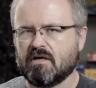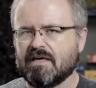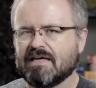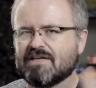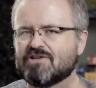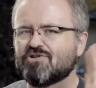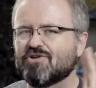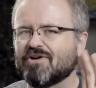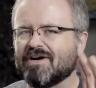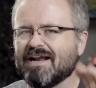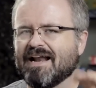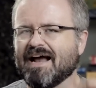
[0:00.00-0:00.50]
It
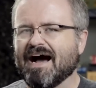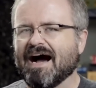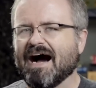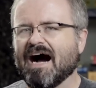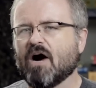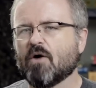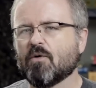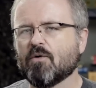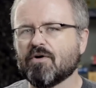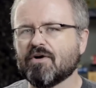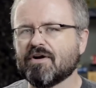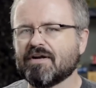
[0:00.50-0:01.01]
took an
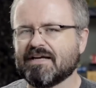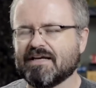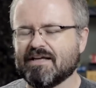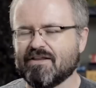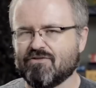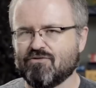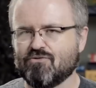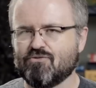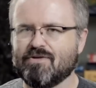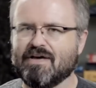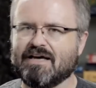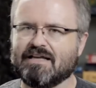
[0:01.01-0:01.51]
hour to get
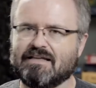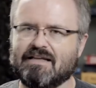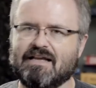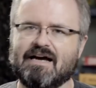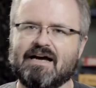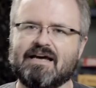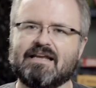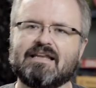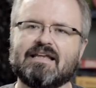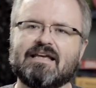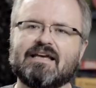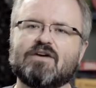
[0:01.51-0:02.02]
through that
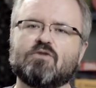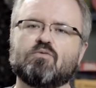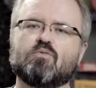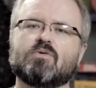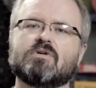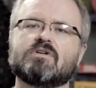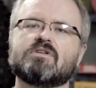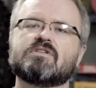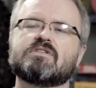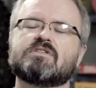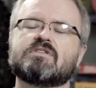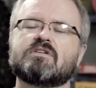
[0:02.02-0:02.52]
line. It
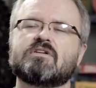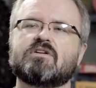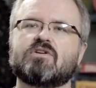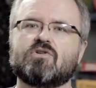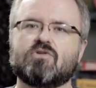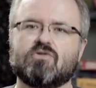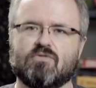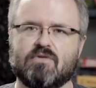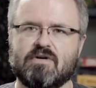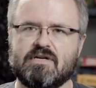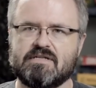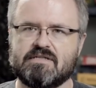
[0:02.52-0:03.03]
was
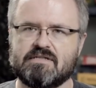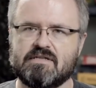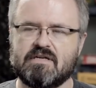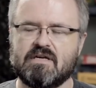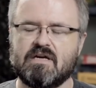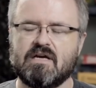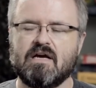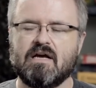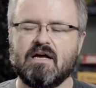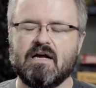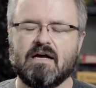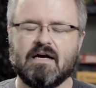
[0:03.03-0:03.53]
crazy.
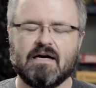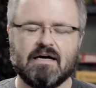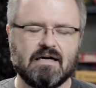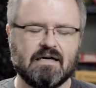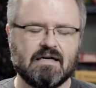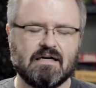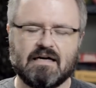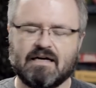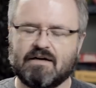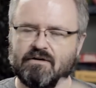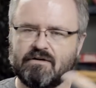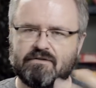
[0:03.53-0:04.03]

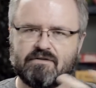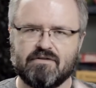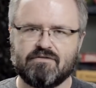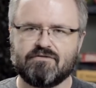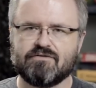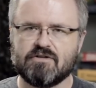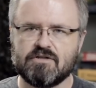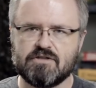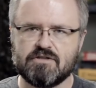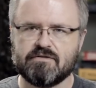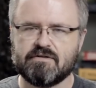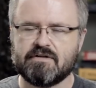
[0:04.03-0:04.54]
Uh, I don't have any
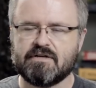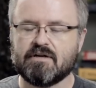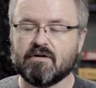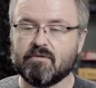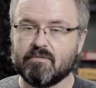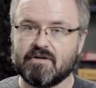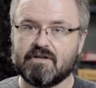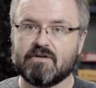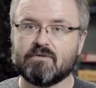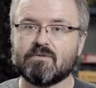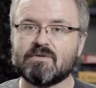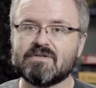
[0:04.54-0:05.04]
footage of it here,
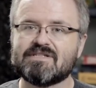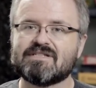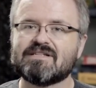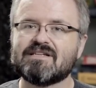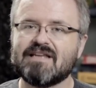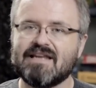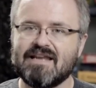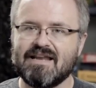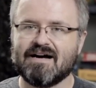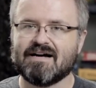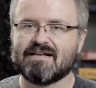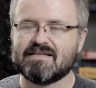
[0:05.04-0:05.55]
but it was
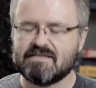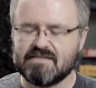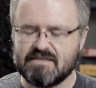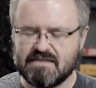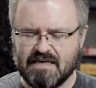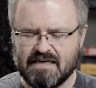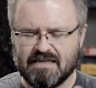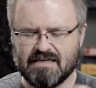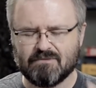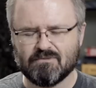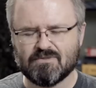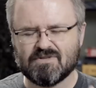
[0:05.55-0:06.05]
nuts
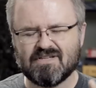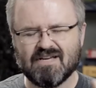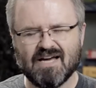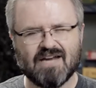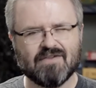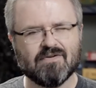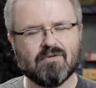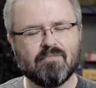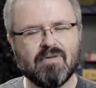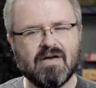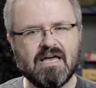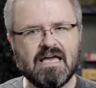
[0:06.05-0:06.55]
and it was kind
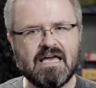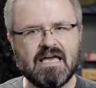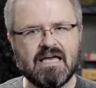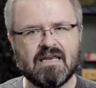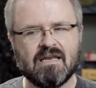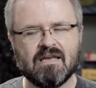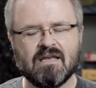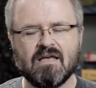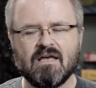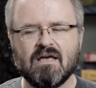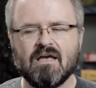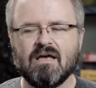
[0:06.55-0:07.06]
of a
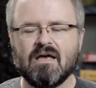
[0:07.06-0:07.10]
pain.